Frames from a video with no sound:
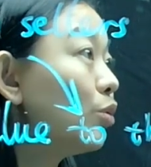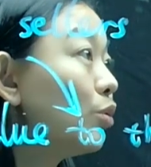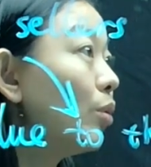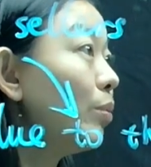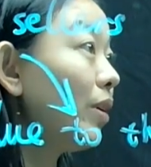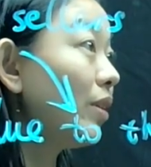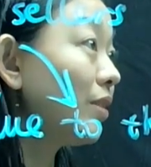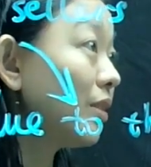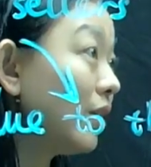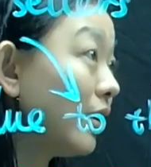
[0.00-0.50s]

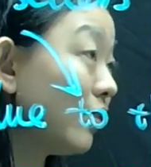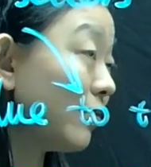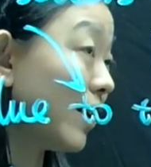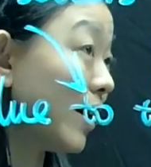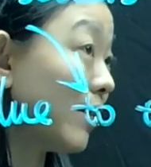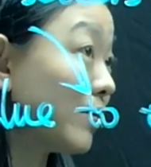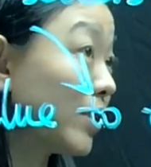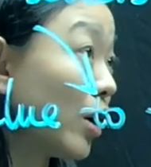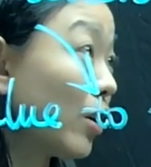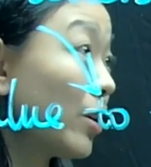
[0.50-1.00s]
Will be
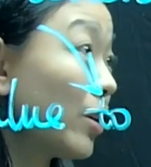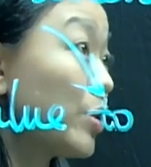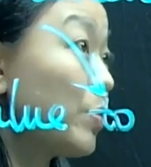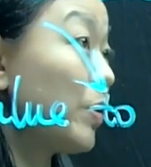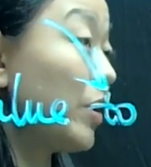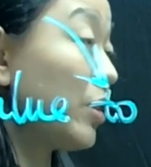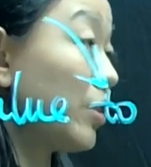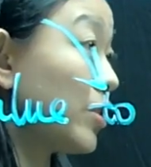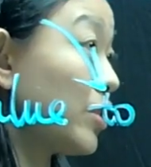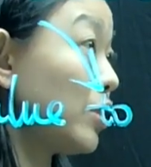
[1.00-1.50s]

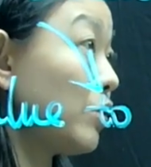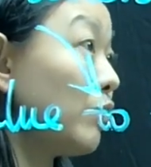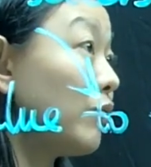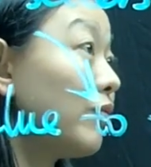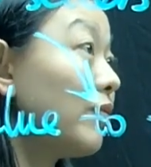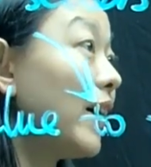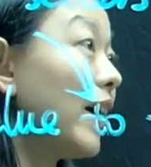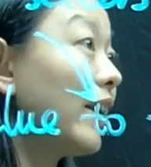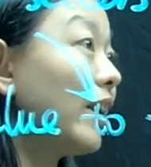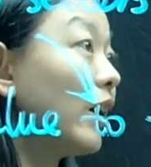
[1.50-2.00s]
$35 because
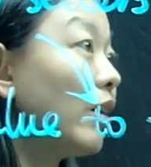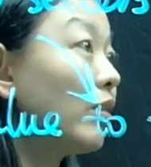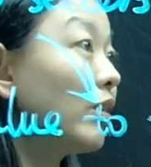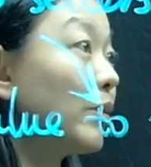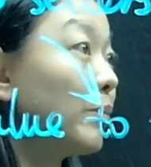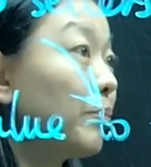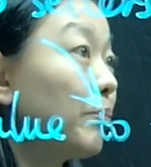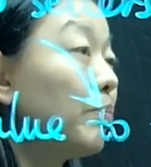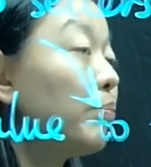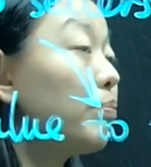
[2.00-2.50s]
you find out
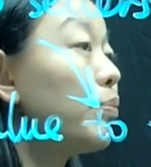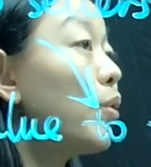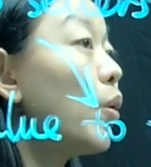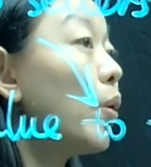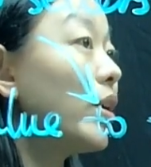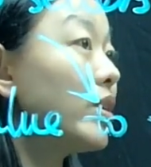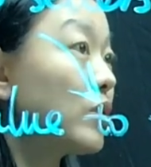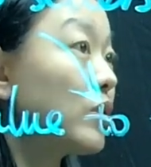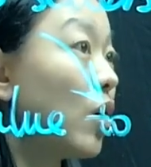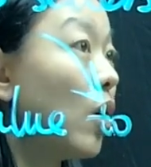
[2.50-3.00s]
the
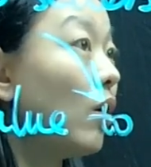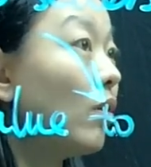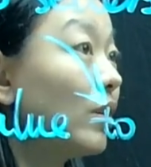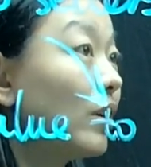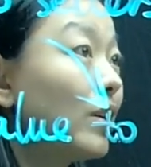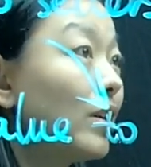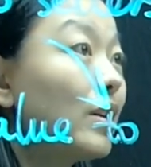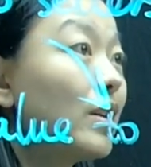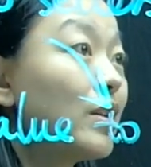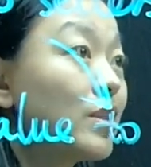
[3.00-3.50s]
points
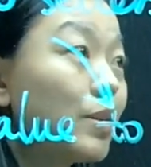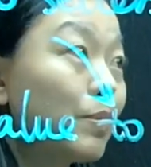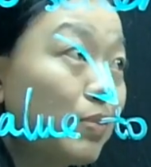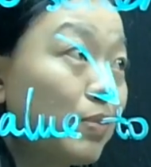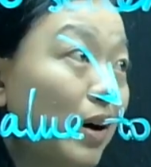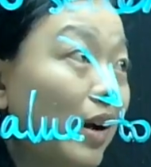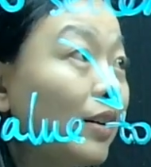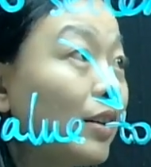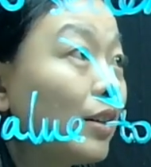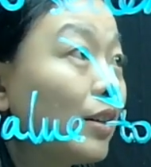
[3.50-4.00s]
on the
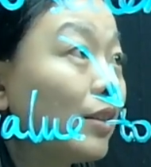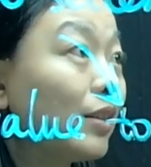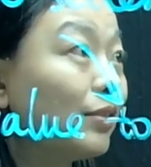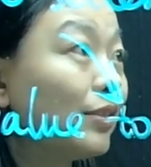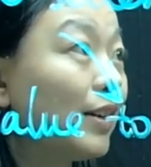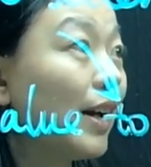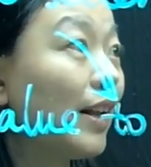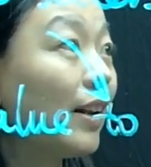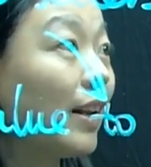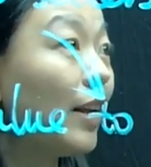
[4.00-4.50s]
supply
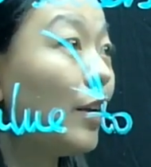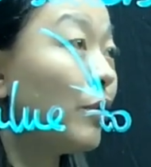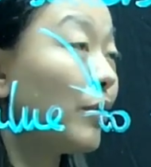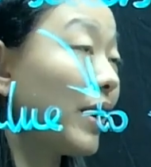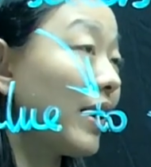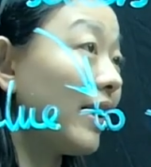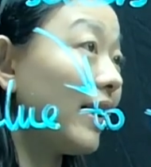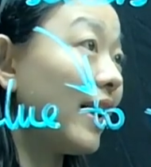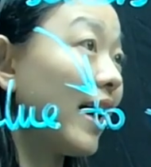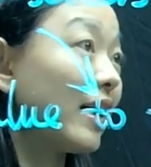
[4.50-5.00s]
curve and then you
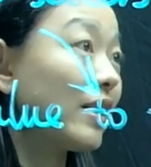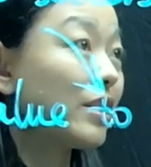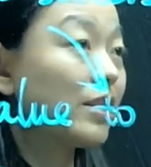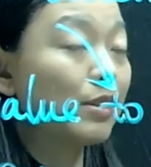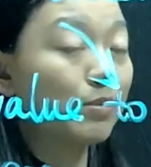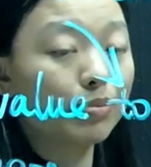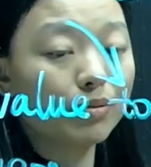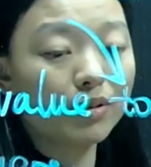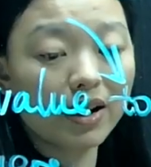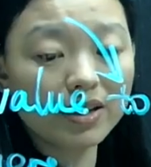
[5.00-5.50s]
can get
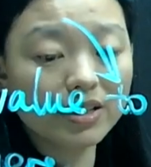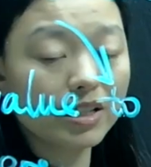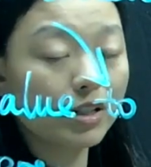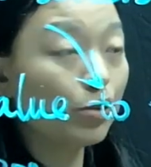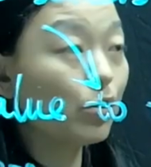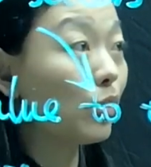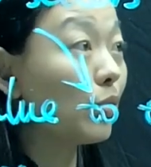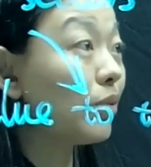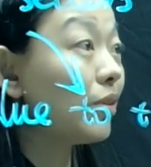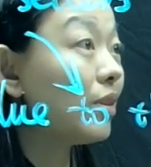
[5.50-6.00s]
the price
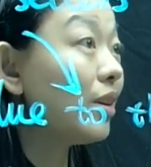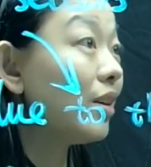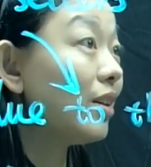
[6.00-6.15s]
equal